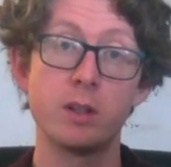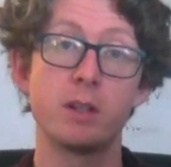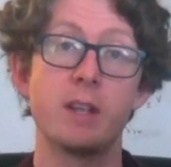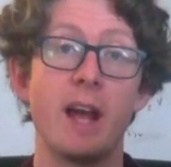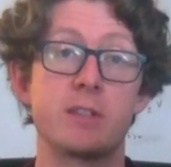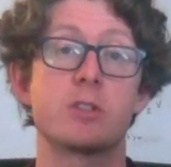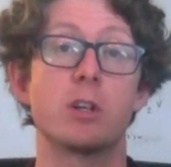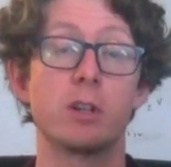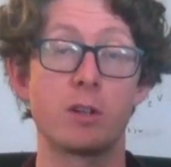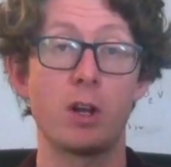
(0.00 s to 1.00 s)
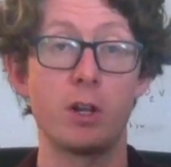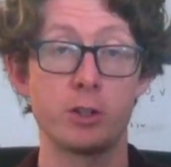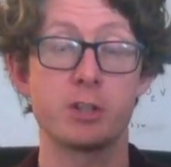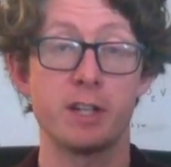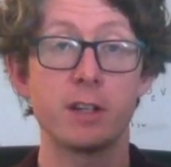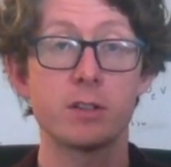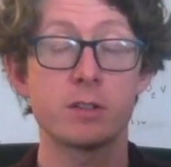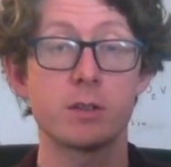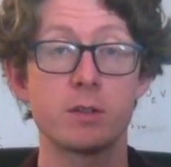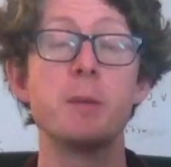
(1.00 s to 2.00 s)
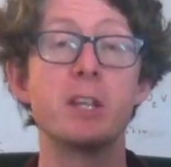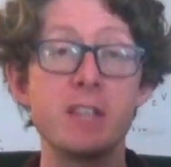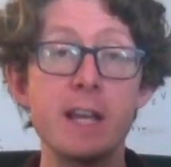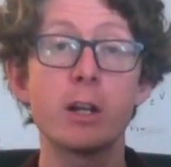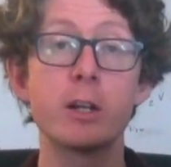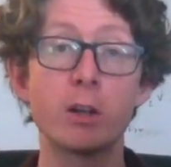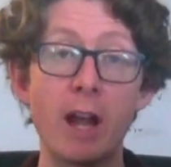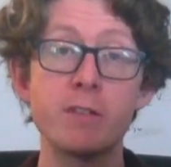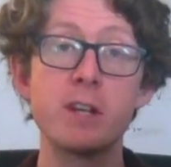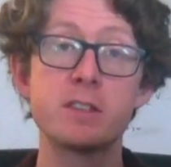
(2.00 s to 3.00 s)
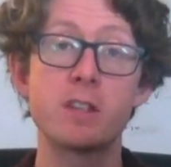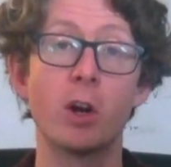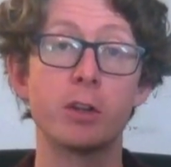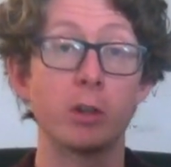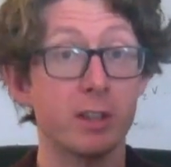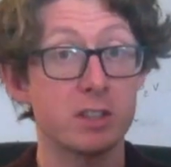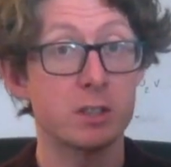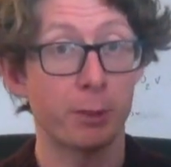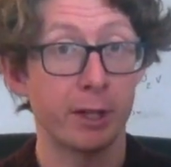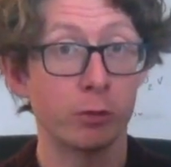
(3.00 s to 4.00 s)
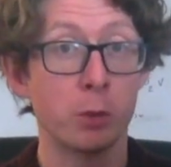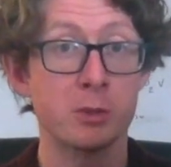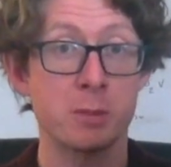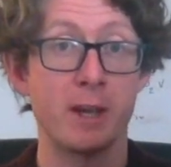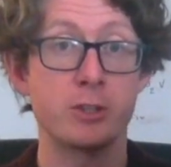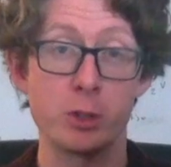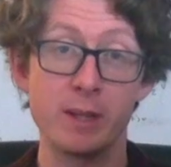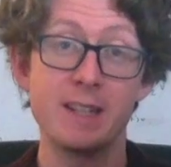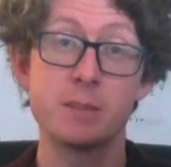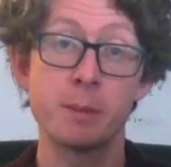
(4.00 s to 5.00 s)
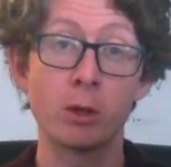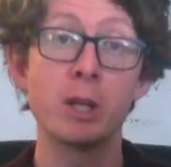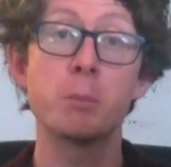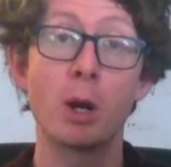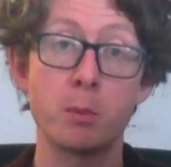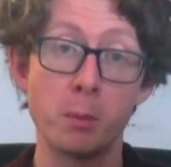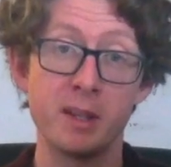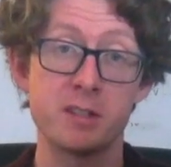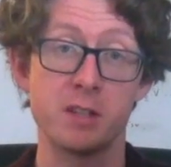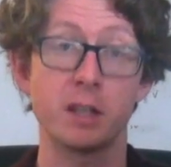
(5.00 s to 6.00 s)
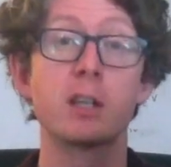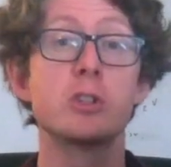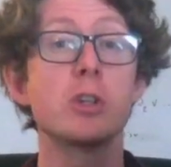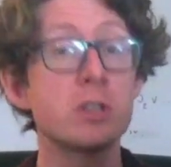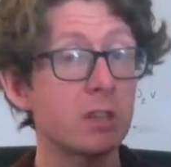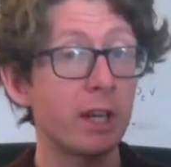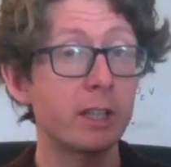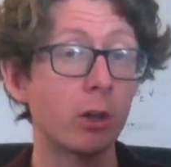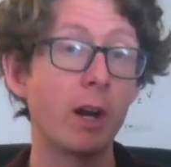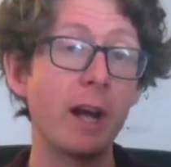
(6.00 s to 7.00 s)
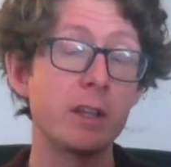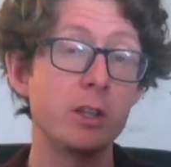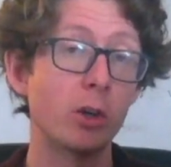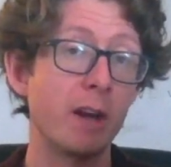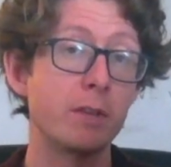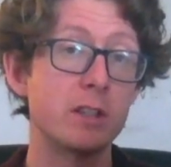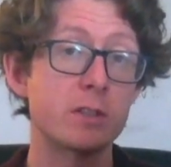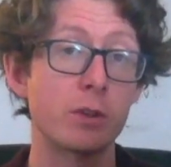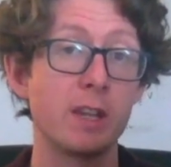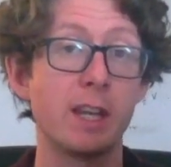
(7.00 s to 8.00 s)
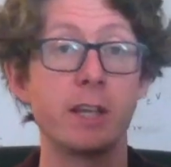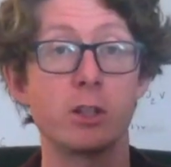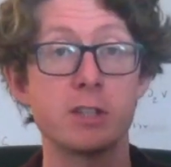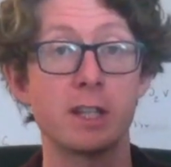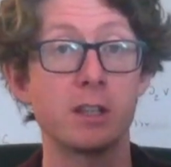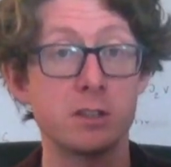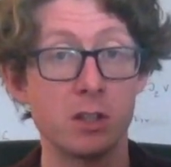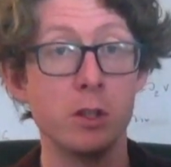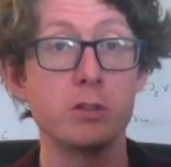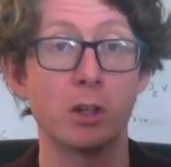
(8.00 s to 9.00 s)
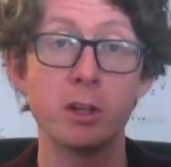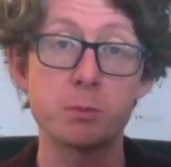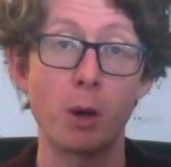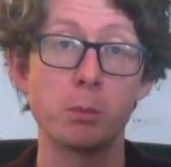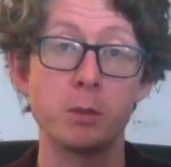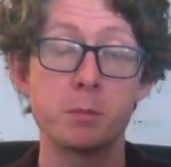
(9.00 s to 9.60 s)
the answer on your ticket. Because here, your evidence that Arthur isn't spreading rumors about you is purely probabilistic, just like your, uh, your evidence for thinking your ticket is a loser is, prob- is